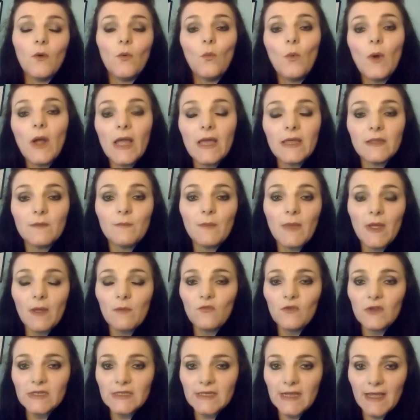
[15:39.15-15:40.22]
where the
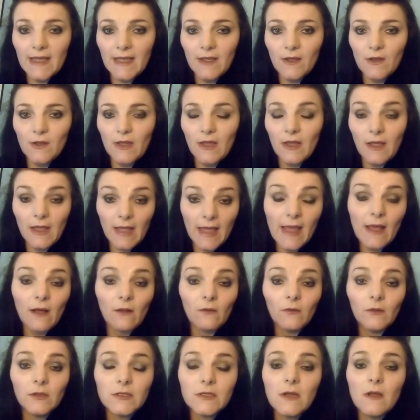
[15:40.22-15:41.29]
memories are
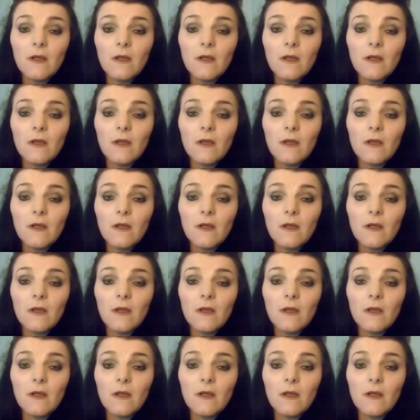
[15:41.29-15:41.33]
held.